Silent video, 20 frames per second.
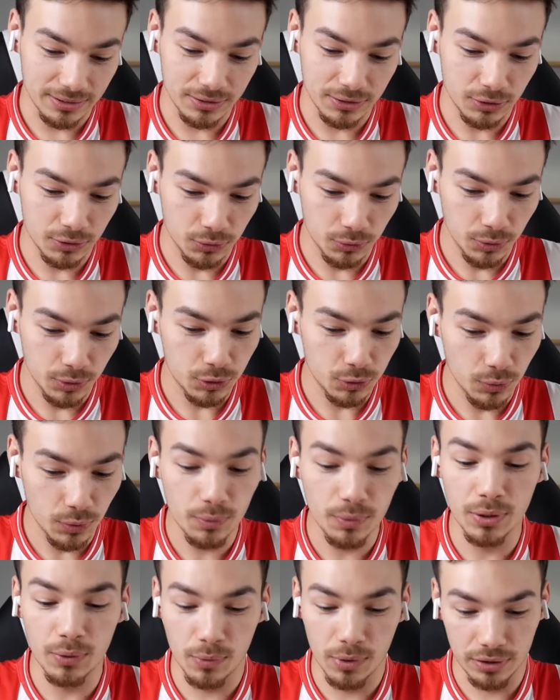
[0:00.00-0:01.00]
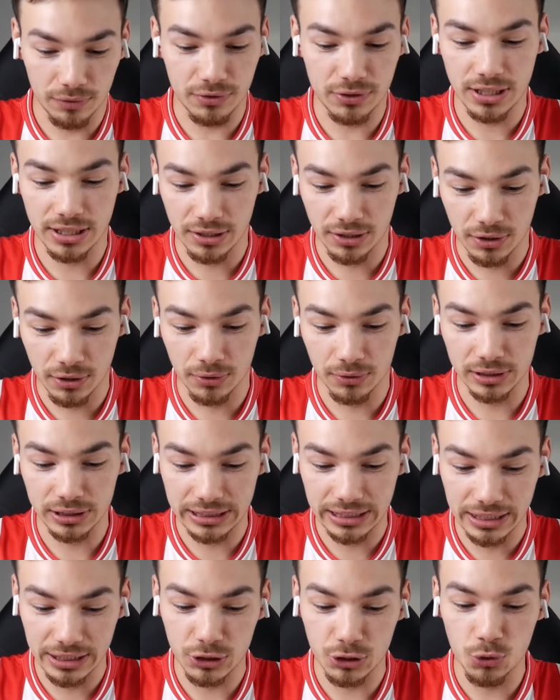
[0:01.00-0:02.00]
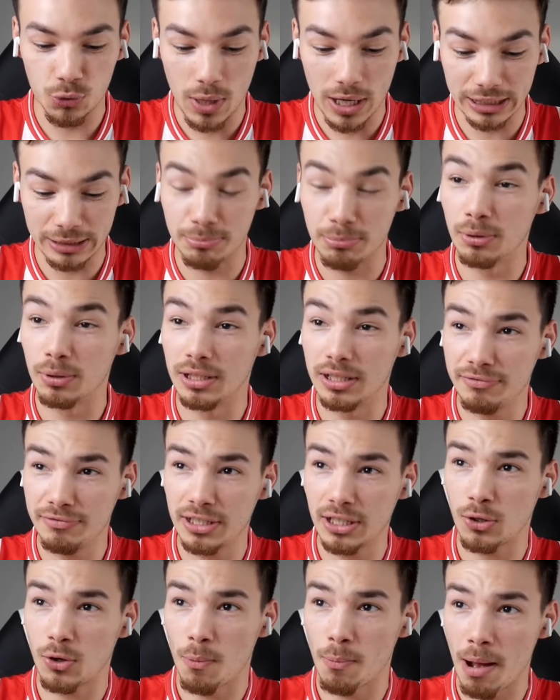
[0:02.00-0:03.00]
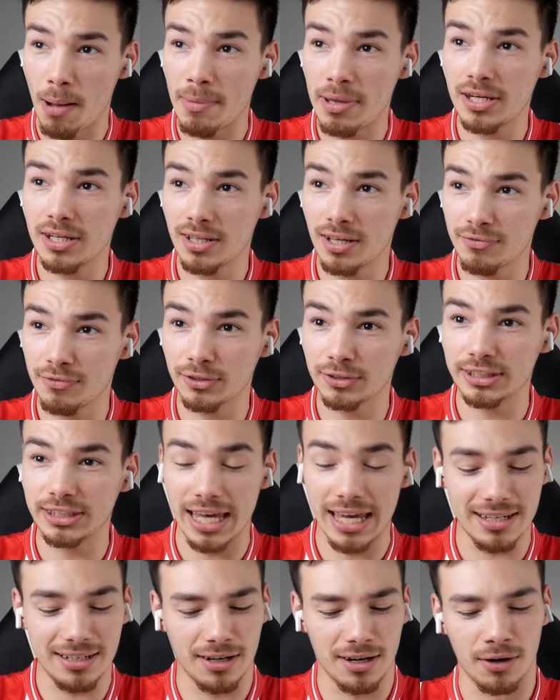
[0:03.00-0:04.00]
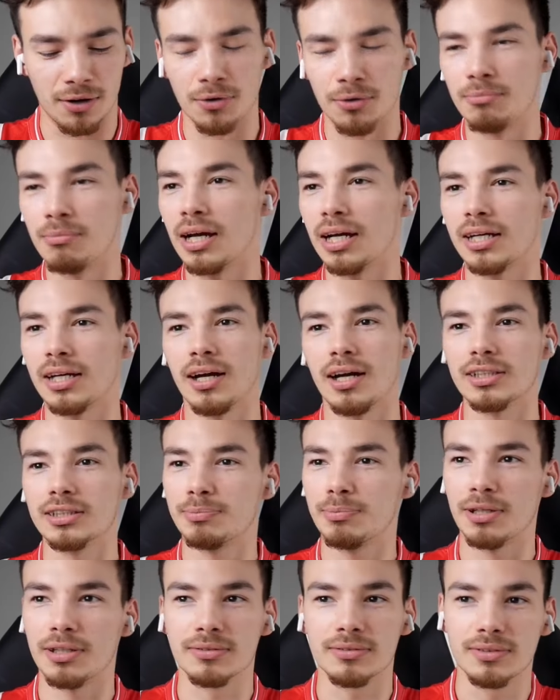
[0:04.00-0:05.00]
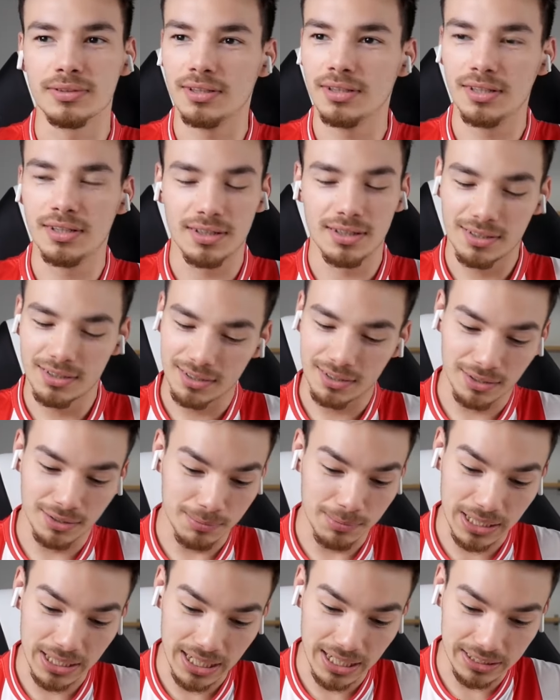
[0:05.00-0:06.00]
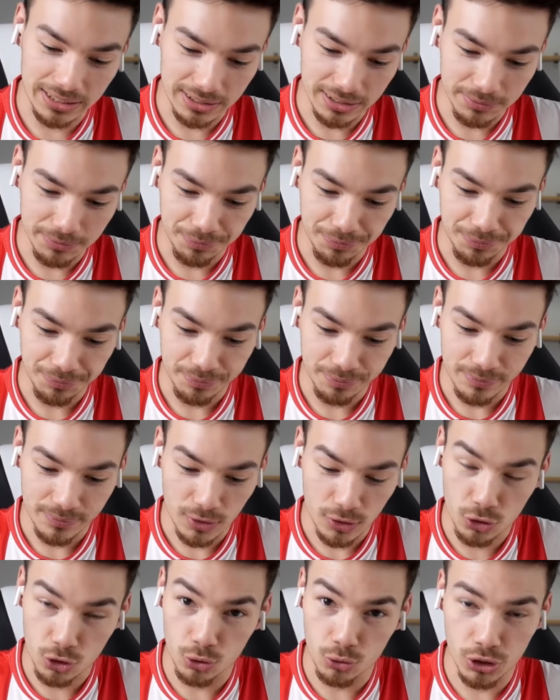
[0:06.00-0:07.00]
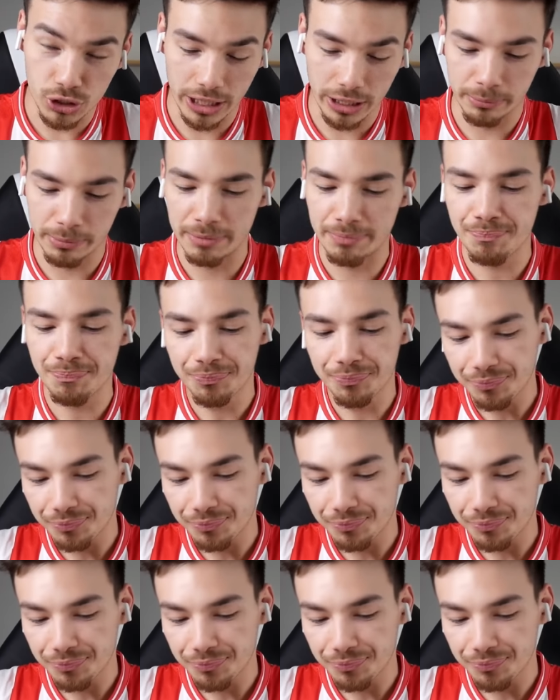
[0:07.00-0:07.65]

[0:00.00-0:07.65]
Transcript: you, you were you were a real one if you take a girl to see U.S. Bolivia Copa America first date. Oh my gosh, bro. Oh my gosh. True gentleman.